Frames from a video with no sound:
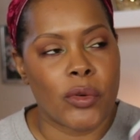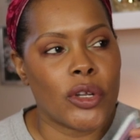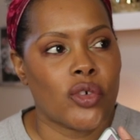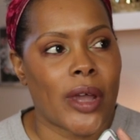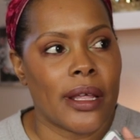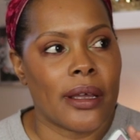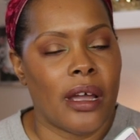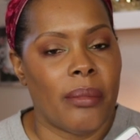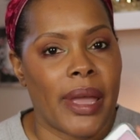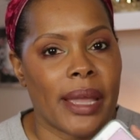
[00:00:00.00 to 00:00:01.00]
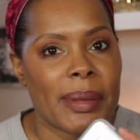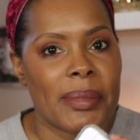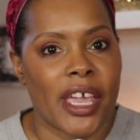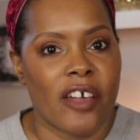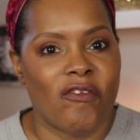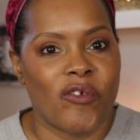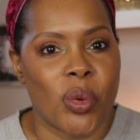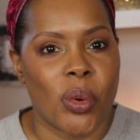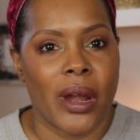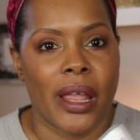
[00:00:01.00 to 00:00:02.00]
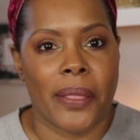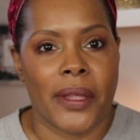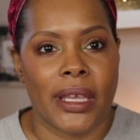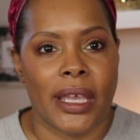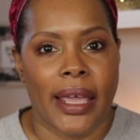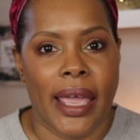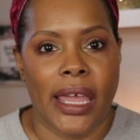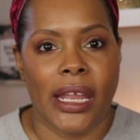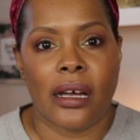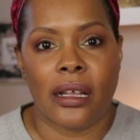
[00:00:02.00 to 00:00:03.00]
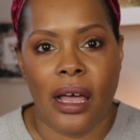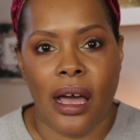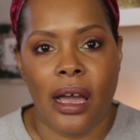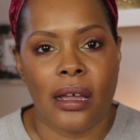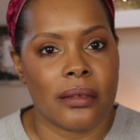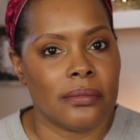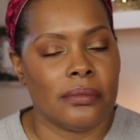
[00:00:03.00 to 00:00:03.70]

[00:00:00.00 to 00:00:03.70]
going to try to come back maybe at four and then again at eight o'clock.